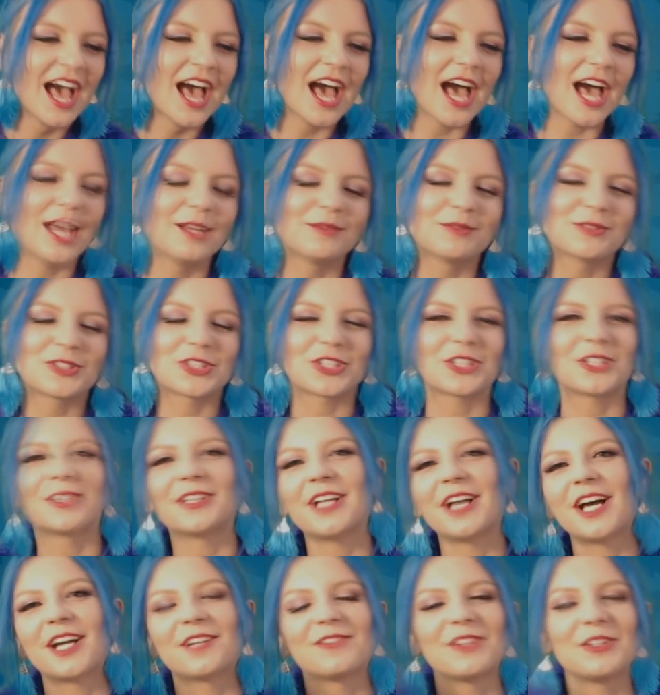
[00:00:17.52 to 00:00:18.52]
I'm sure a
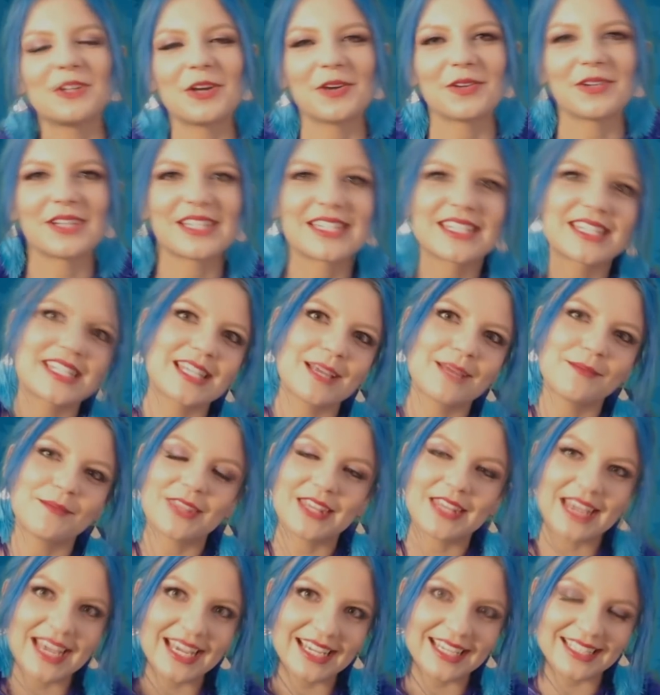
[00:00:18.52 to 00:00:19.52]
lot of you noticed some of
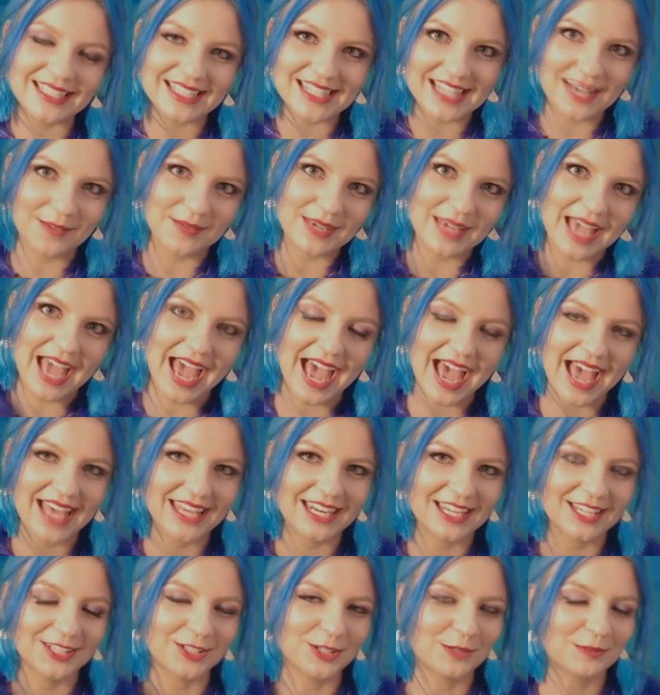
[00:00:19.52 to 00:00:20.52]
the hints that we
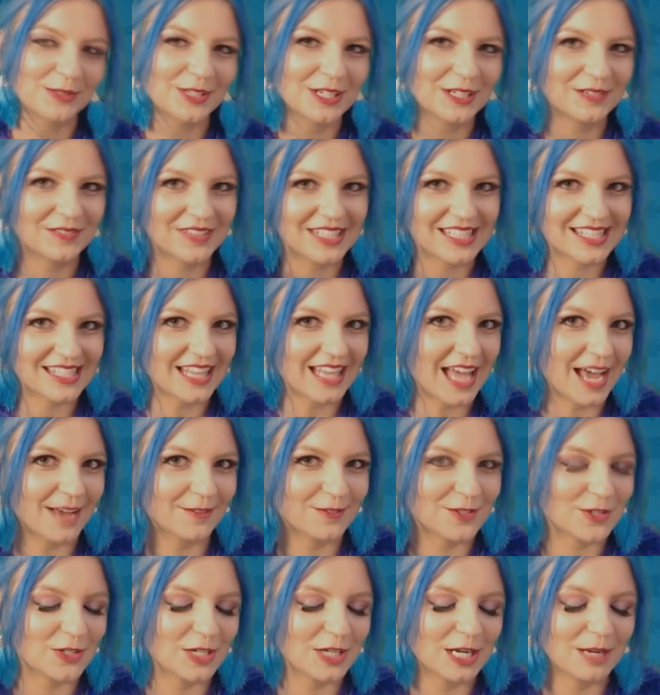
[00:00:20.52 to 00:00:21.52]
had in our previous
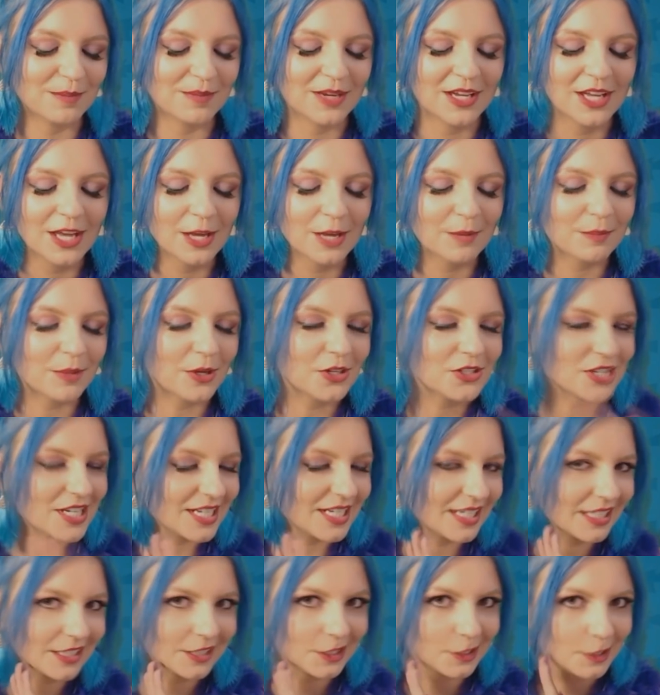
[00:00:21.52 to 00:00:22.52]
live stream,
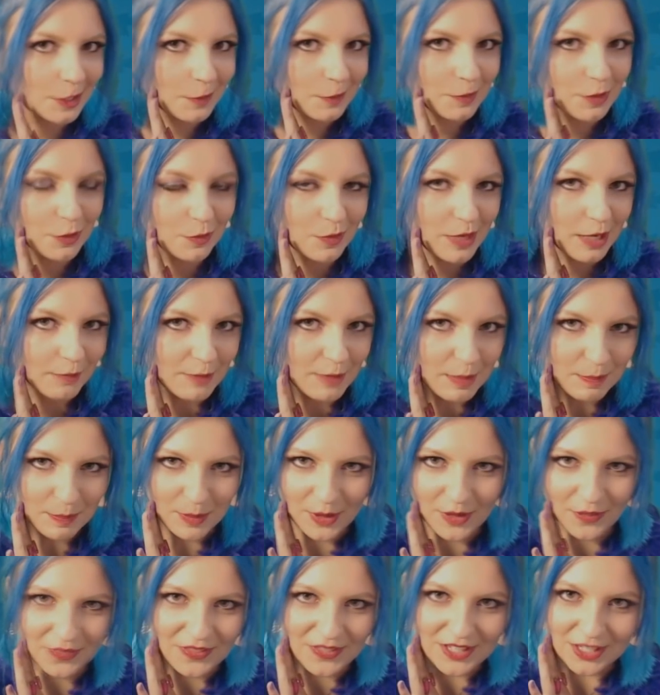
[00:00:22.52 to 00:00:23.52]
particularly with where we
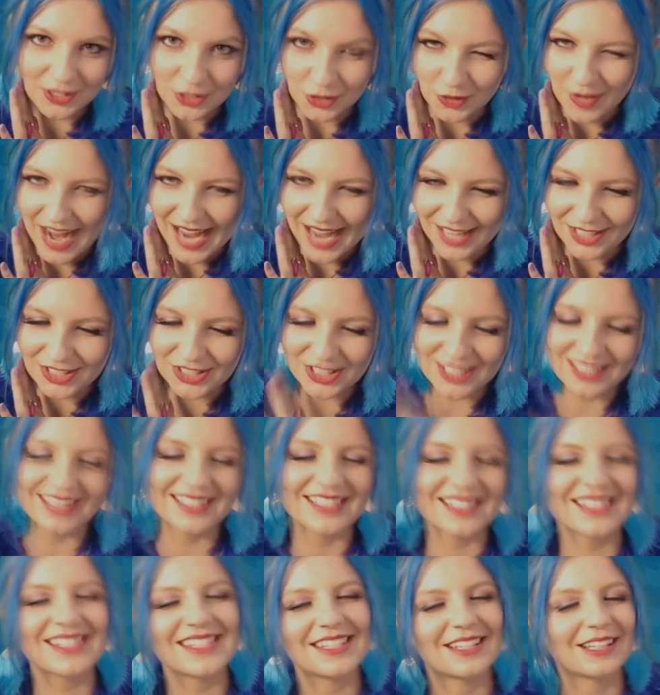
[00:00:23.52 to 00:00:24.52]
put the
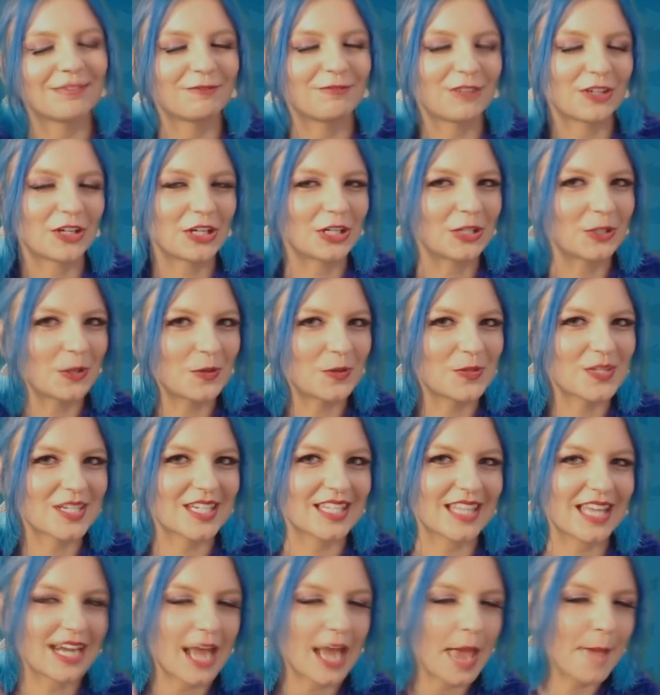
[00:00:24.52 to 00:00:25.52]
attractions, very close
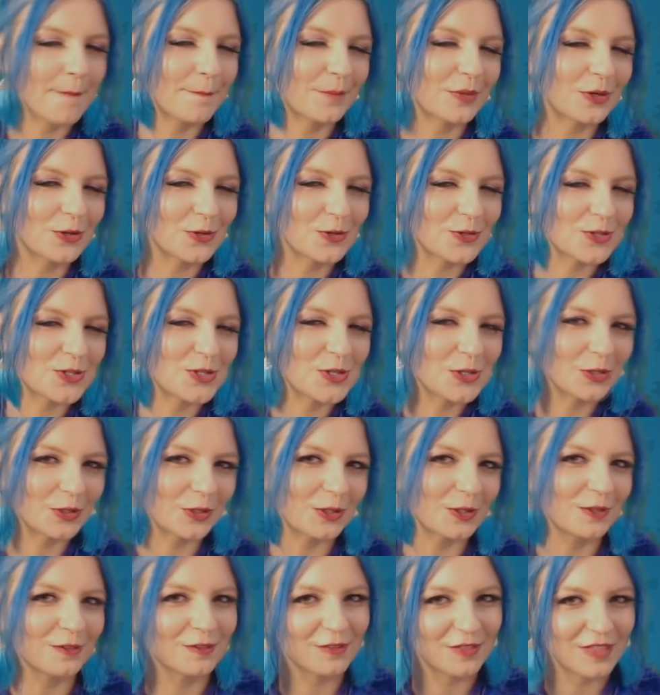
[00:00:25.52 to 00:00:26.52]
to that Emperor's New
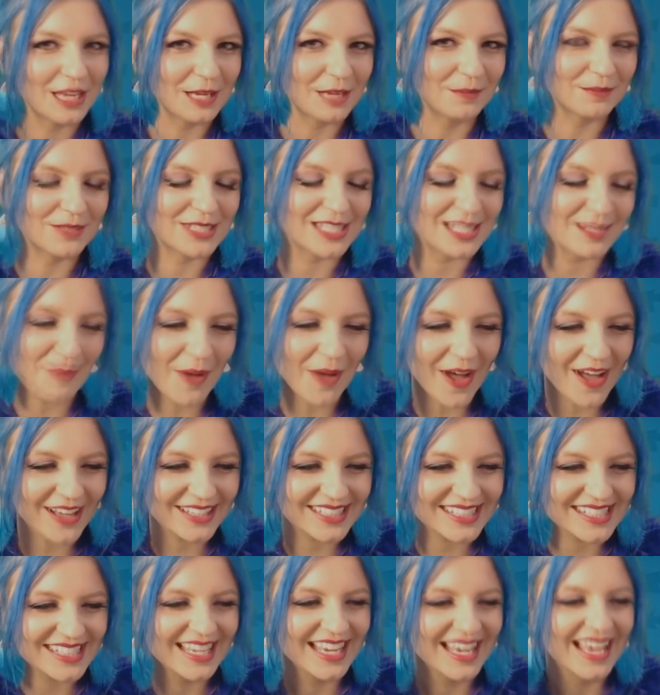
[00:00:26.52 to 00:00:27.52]
Groove themed
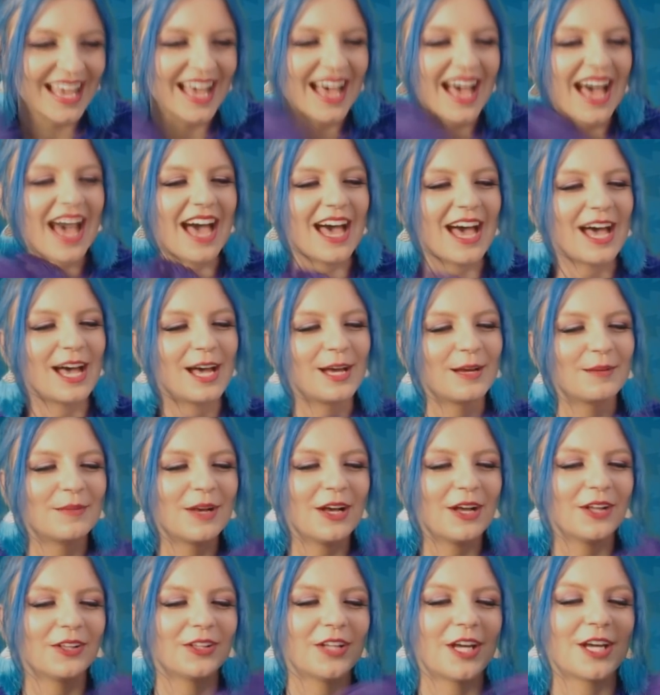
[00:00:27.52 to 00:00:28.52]
spot.
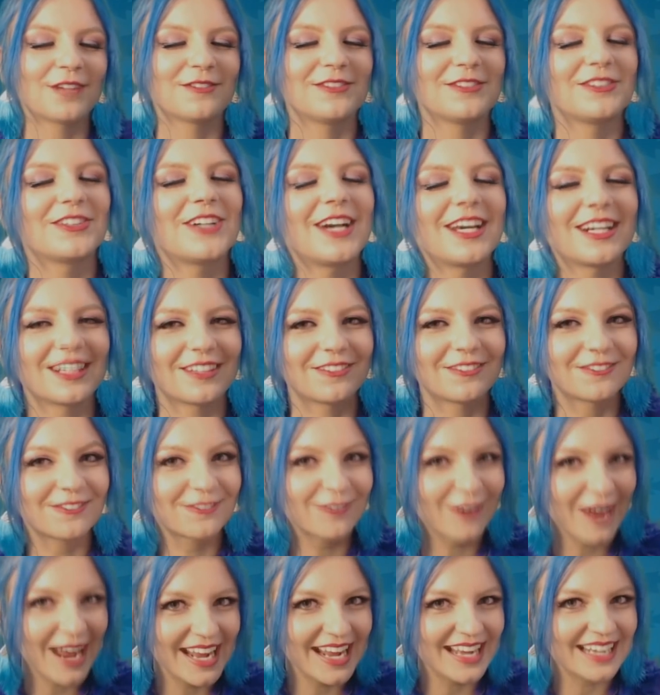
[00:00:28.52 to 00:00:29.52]
A lot of you got it
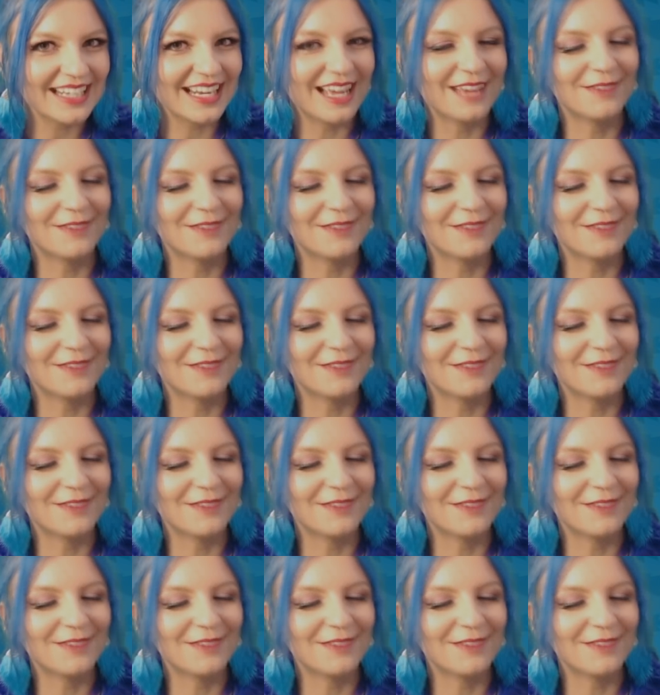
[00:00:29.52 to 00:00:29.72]
right.